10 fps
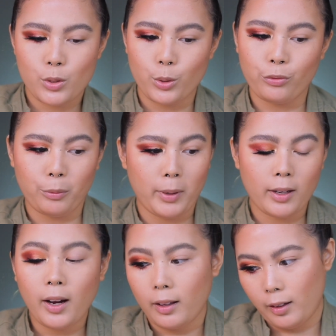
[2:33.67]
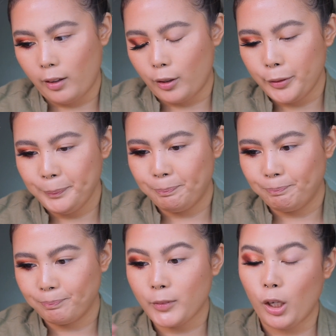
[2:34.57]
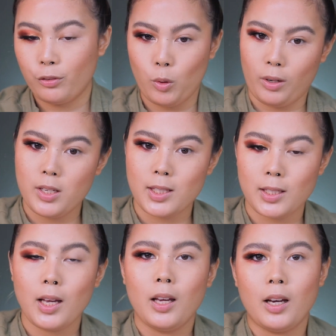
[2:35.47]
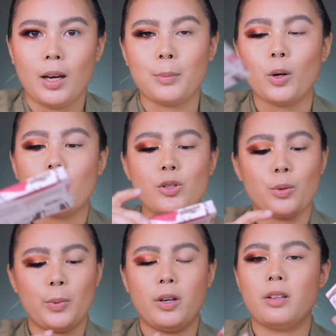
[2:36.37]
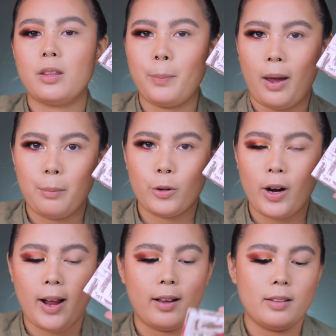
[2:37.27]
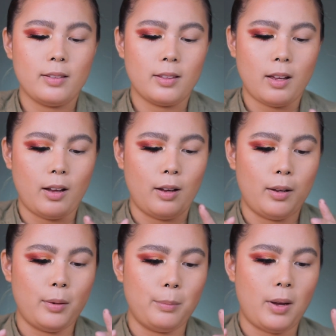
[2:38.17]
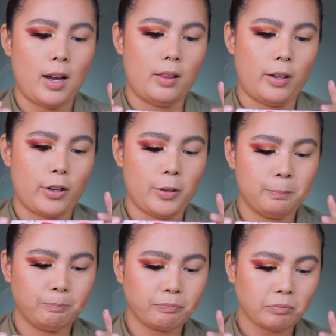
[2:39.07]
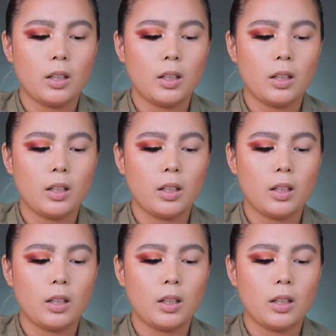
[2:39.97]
So for my highlighter, of course, I'm going to put the Pat McGrath highlighter.